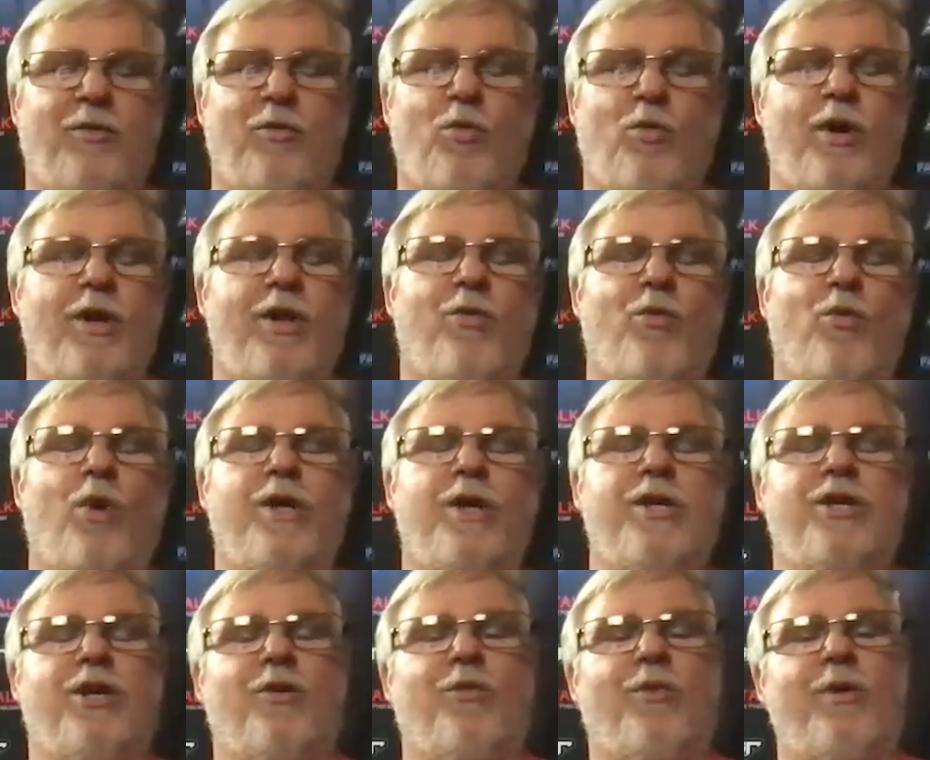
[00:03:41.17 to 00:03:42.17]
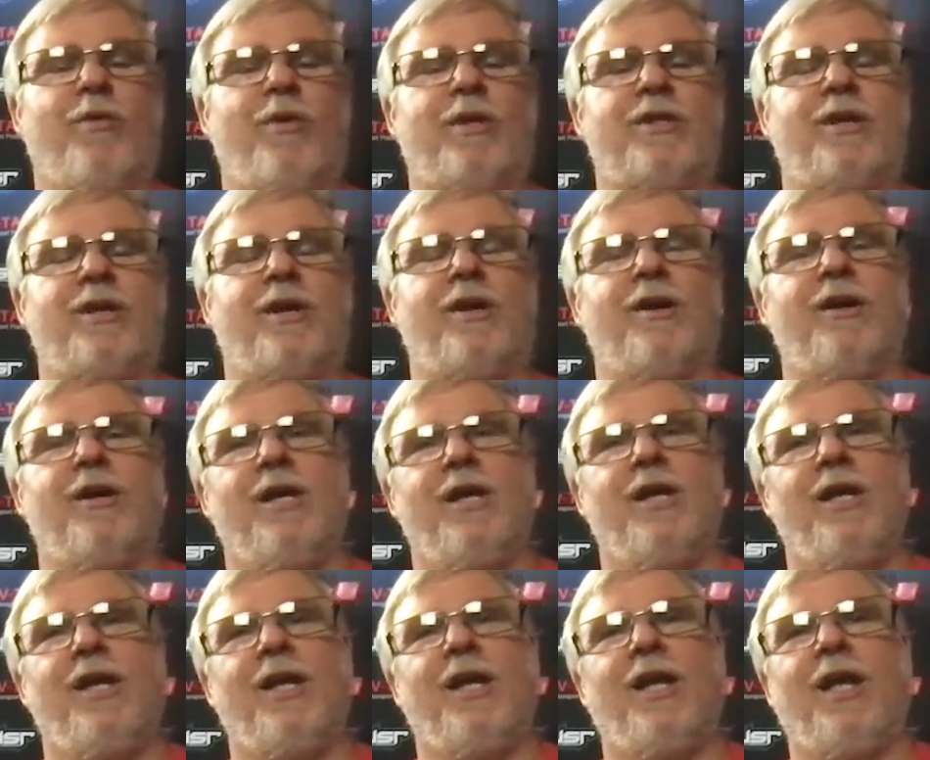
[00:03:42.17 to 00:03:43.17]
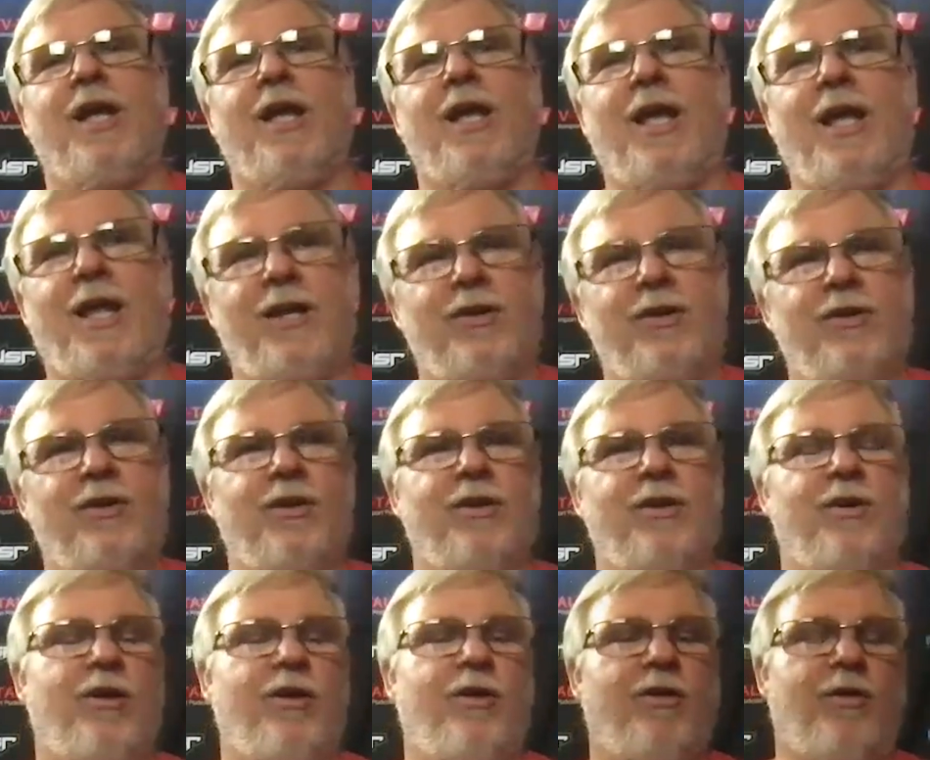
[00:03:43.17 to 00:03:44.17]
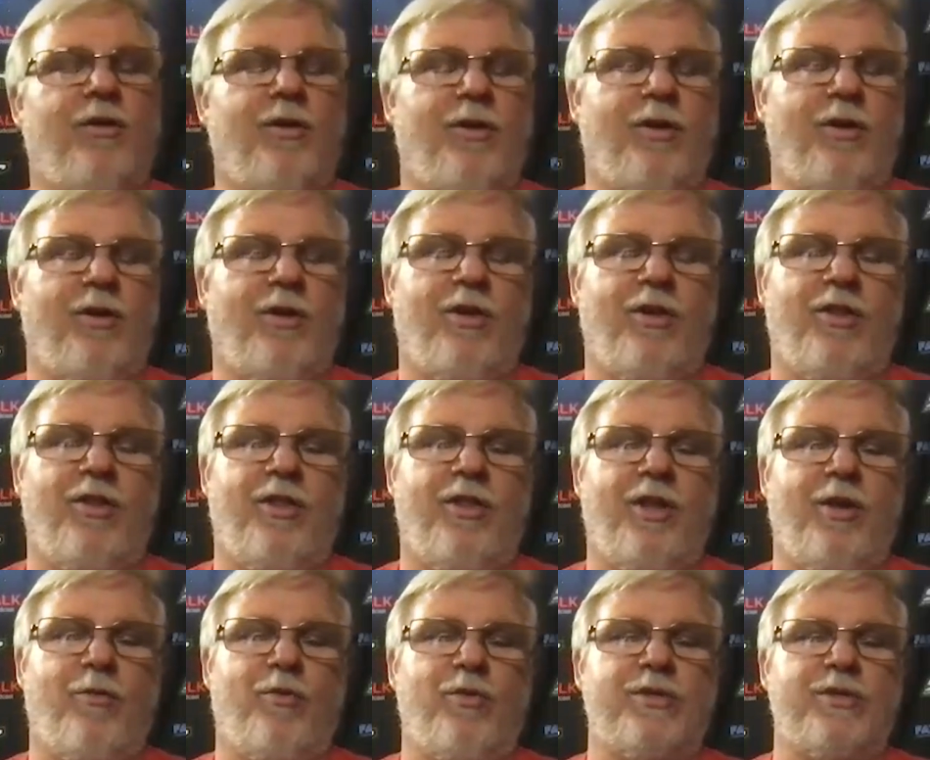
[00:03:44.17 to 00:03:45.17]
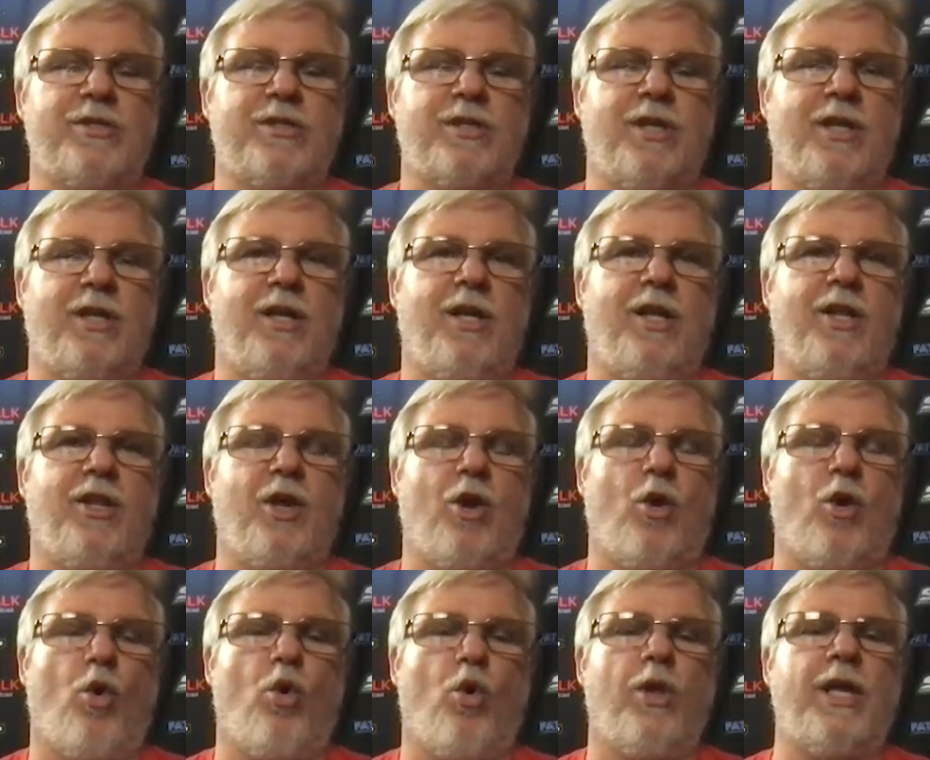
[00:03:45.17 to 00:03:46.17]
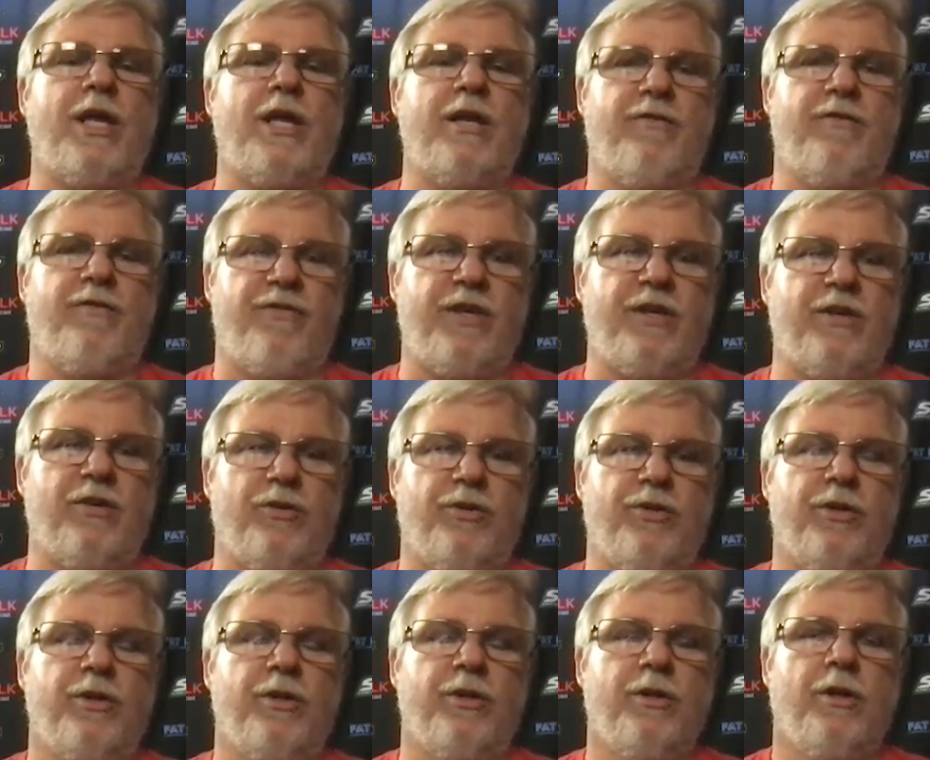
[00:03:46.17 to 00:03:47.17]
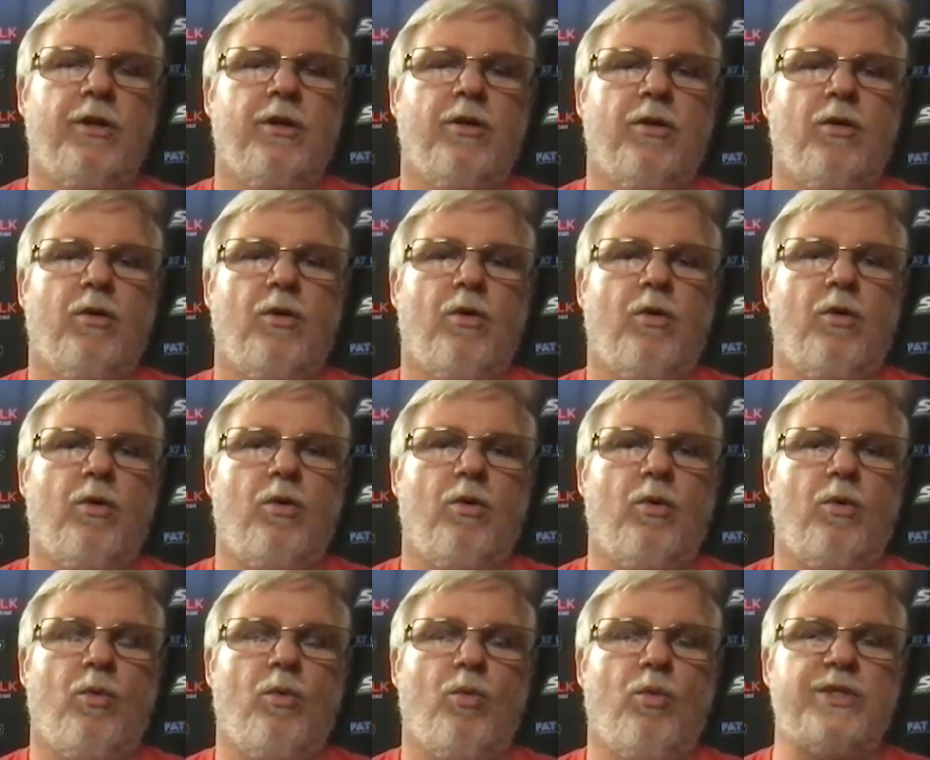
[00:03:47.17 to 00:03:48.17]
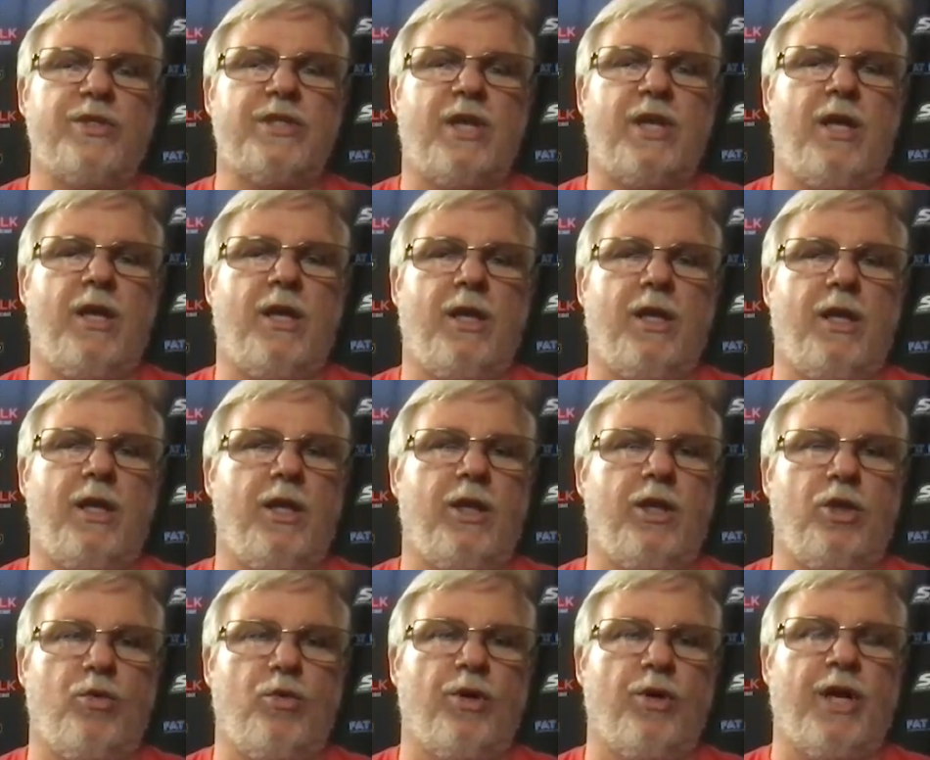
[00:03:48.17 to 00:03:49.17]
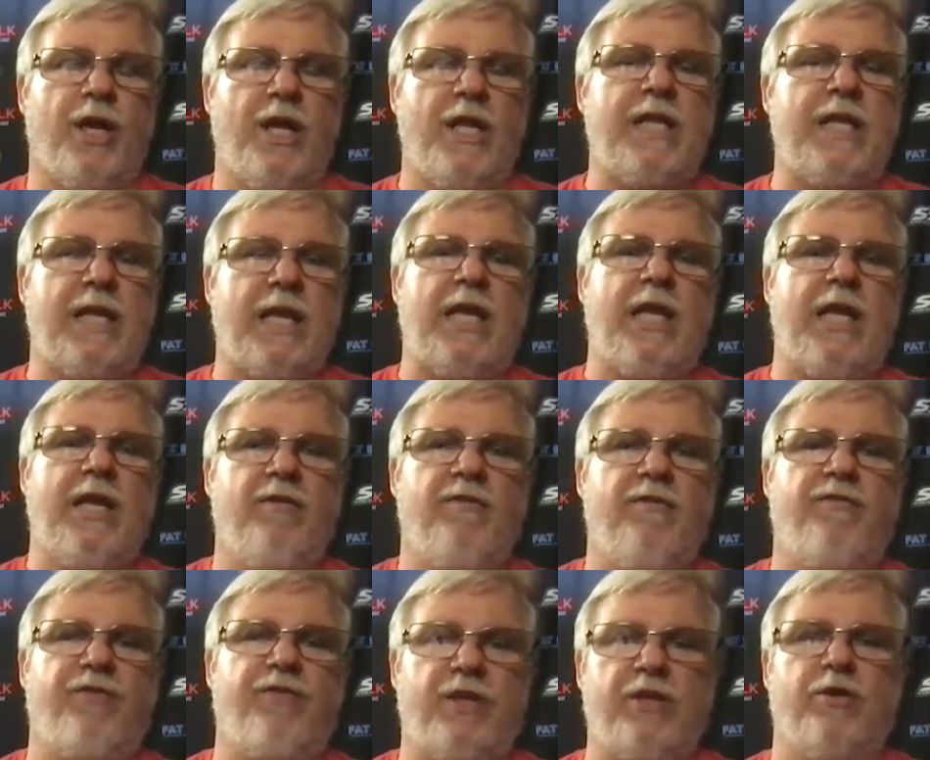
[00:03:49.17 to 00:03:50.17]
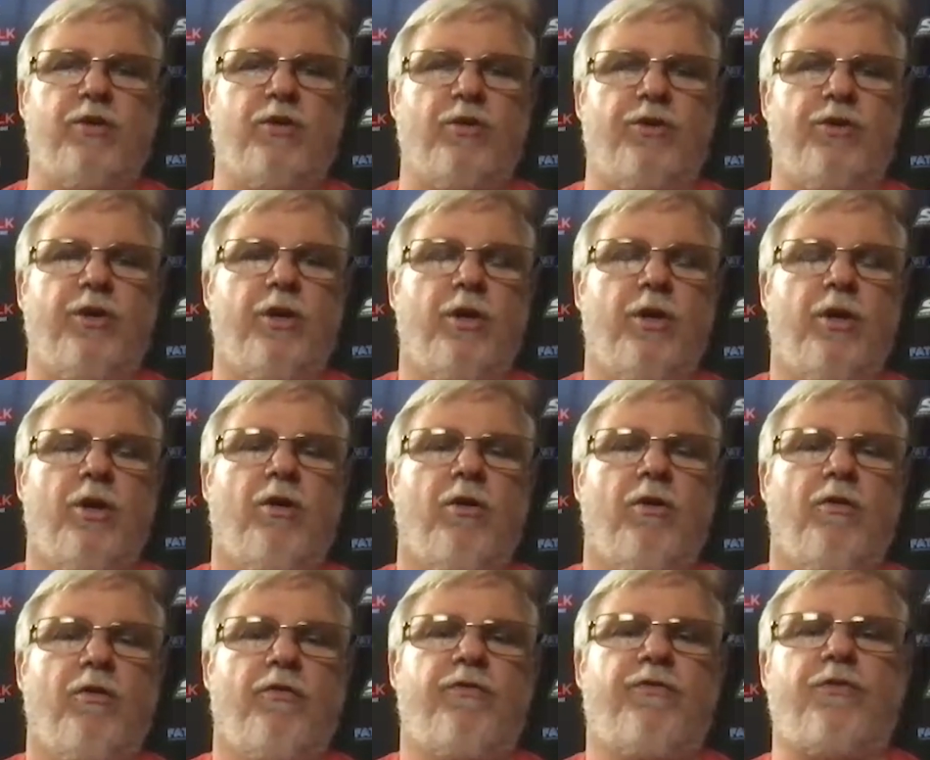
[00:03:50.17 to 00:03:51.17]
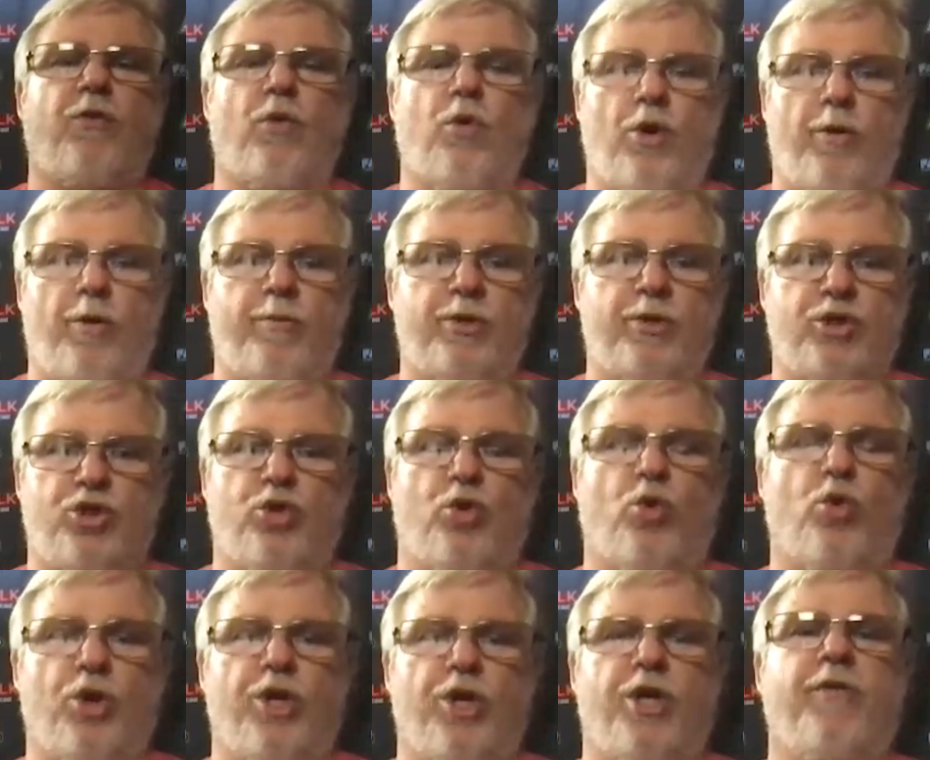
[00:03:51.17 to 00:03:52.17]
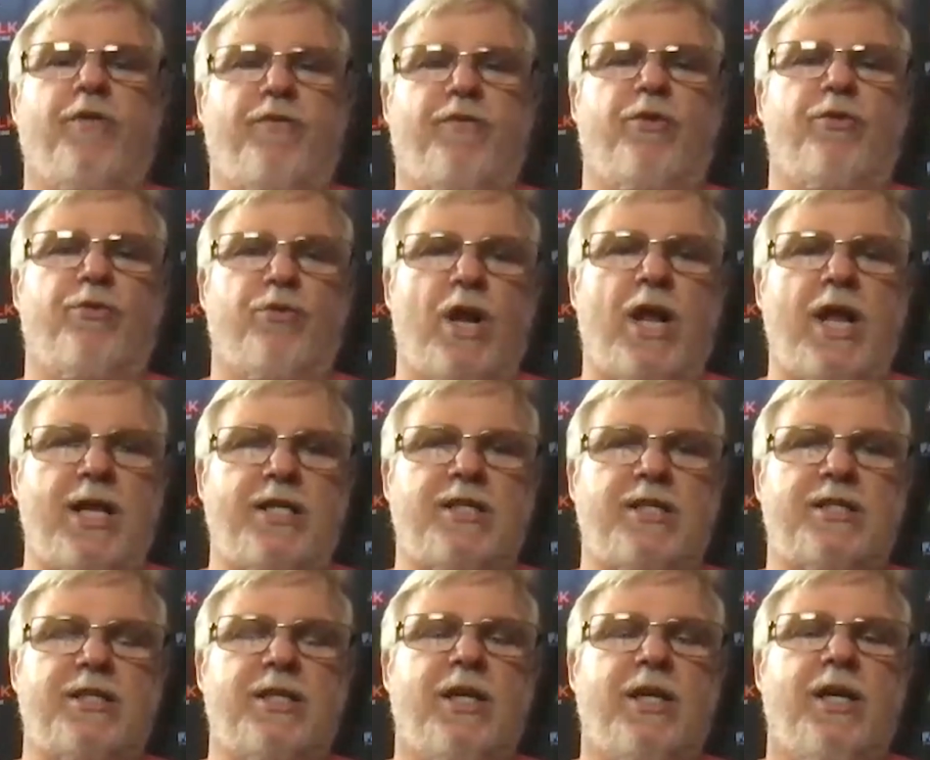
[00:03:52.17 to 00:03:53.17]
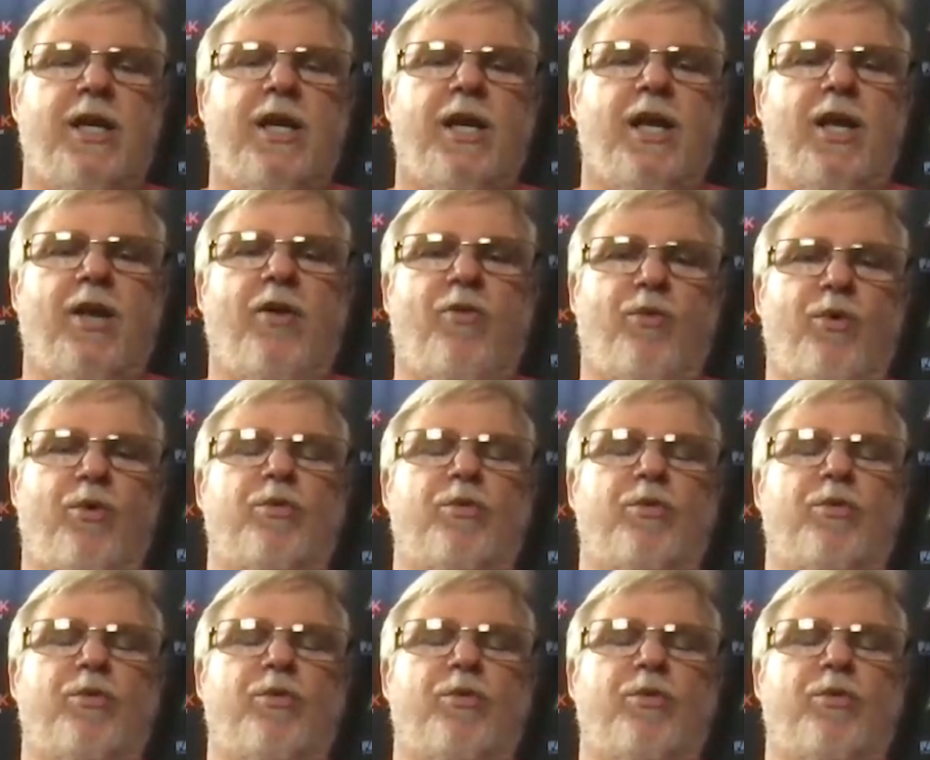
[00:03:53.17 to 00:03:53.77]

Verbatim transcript: One one year we went there and it was the whole infield was you were in the infield for a majority of the race. Yeah.